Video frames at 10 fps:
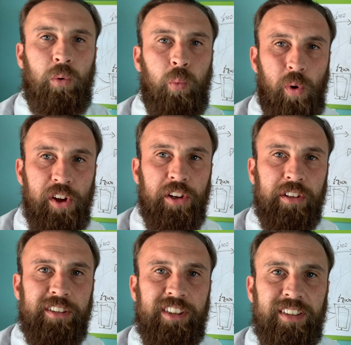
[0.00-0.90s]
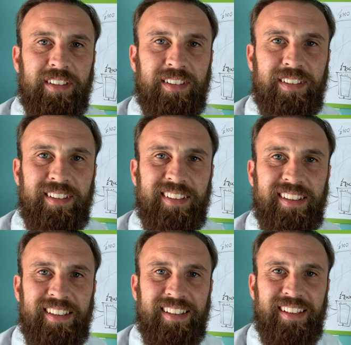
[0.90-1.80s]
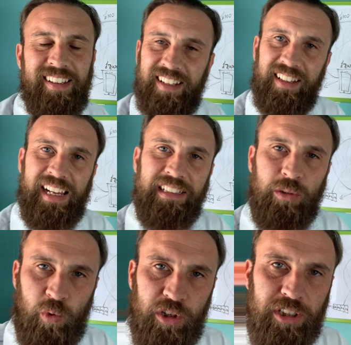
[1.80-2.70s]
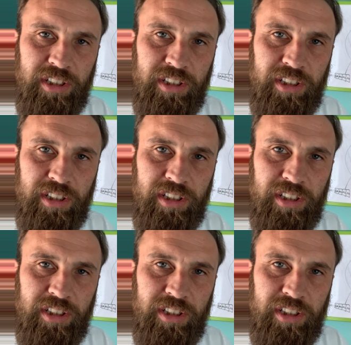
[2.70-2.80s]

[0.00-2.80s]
worked like the water